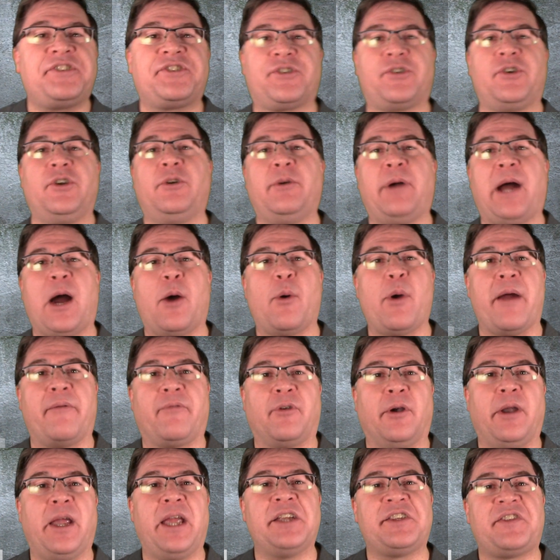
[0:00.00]
true,
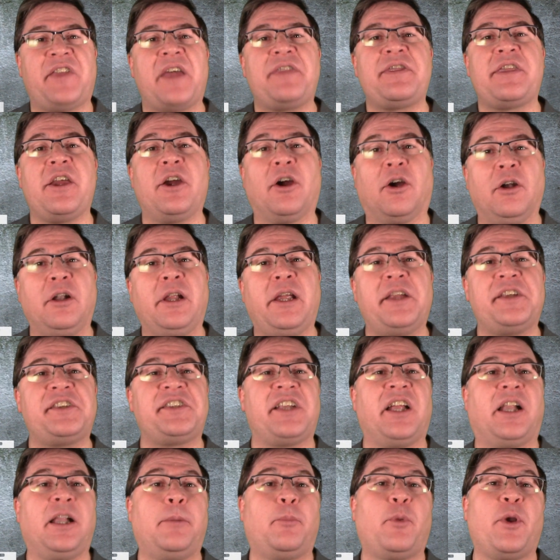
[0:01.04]
however, is that the earliest
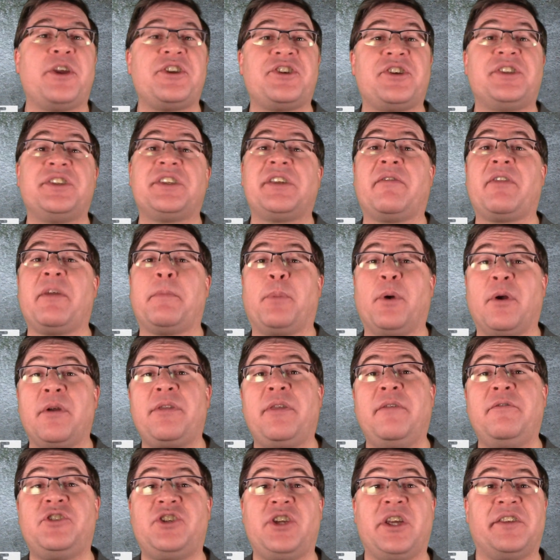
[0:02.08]
celebrations of the
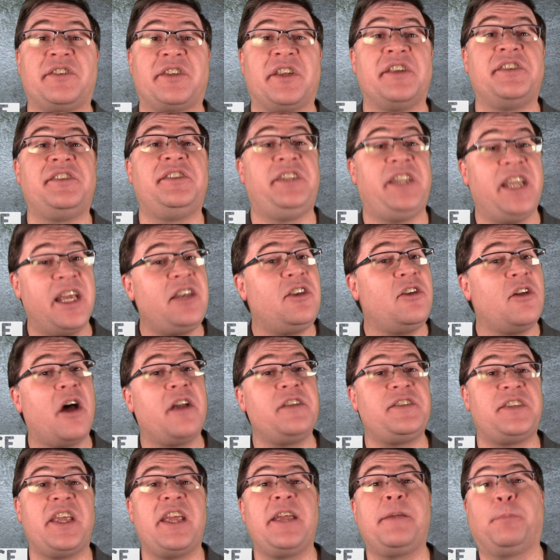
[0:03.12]
birth of Jesus did
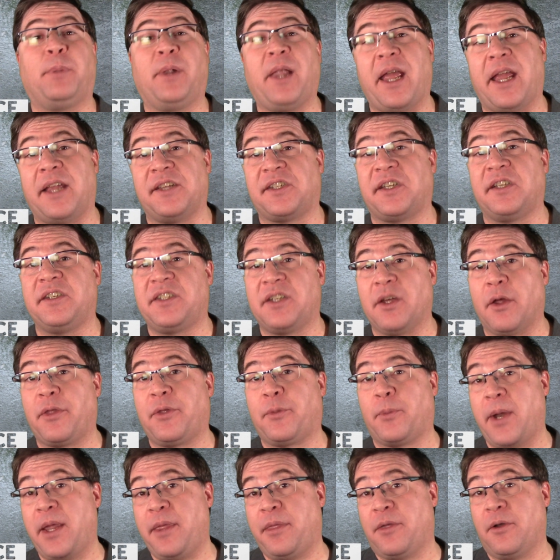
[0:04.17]
not take place until
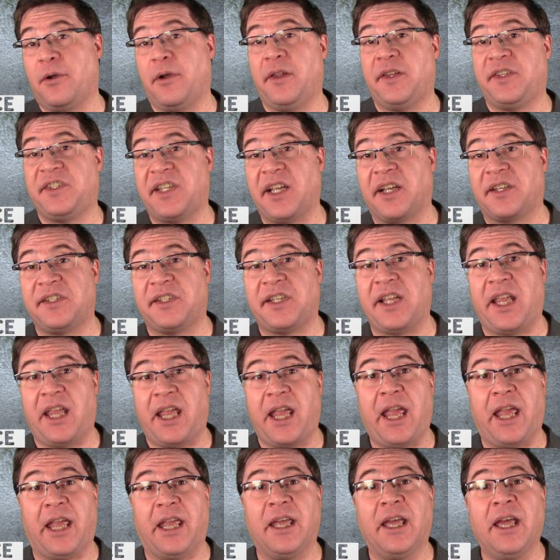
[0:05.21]
336
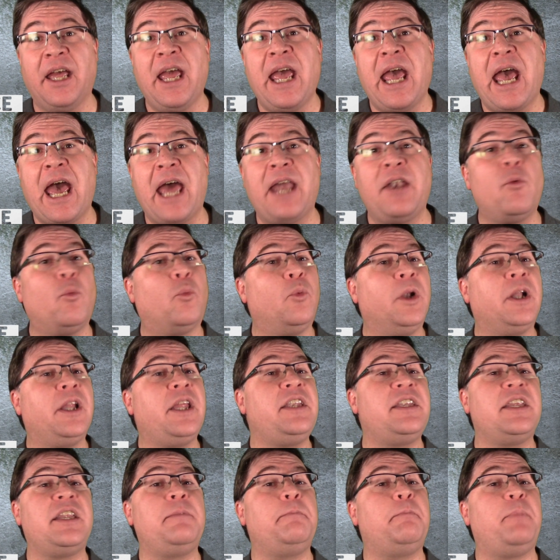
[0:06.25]
CE, and really
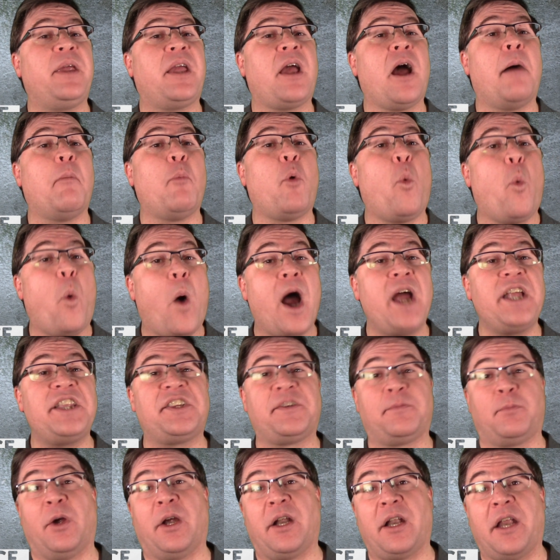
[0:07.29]
didn't become
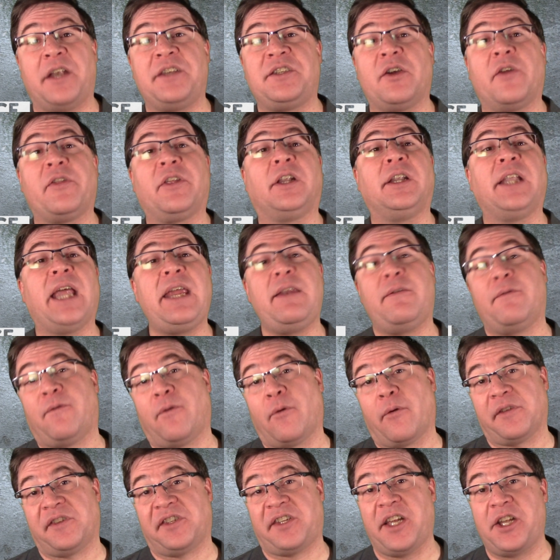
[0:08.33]
widespread until the late
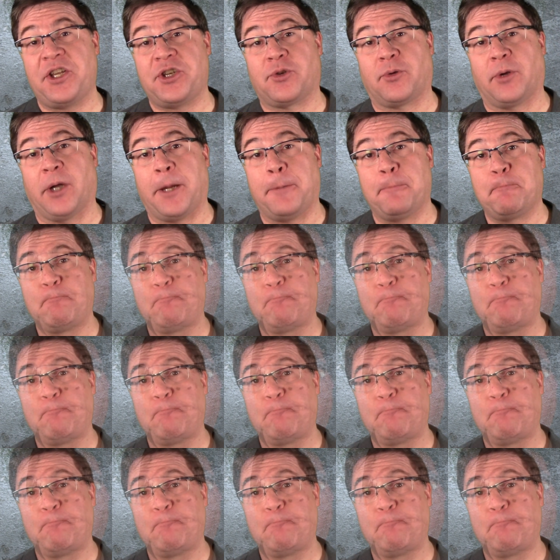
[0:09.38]
4th century.